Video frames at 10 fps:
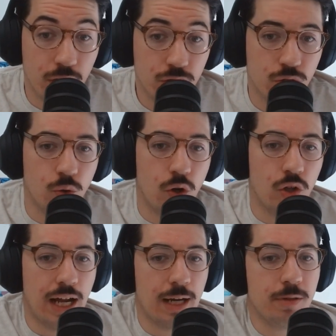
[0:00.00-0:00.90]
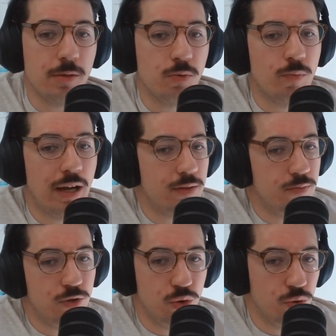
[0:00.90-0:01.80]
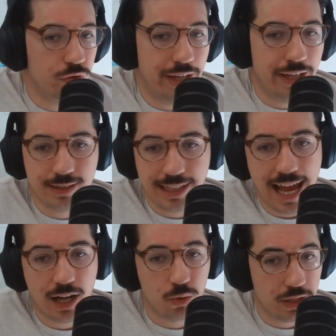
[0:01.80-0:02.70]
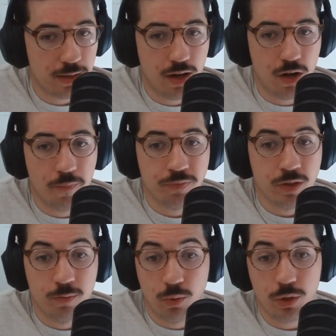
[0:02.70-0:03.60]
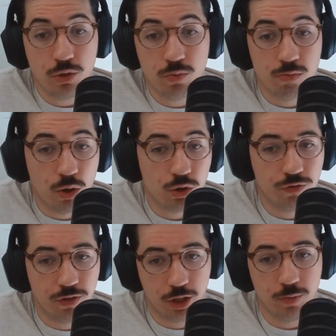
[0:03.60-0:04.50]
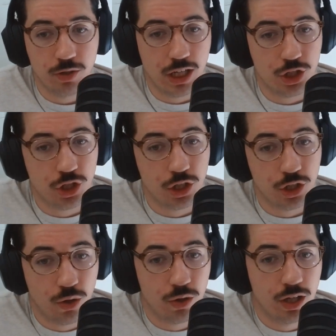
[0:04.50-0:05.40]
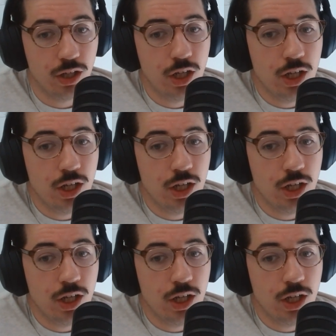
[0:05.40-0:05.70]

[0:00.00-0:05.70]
So a lot of people might use like Slack or email, but we do most of our communication in Coda.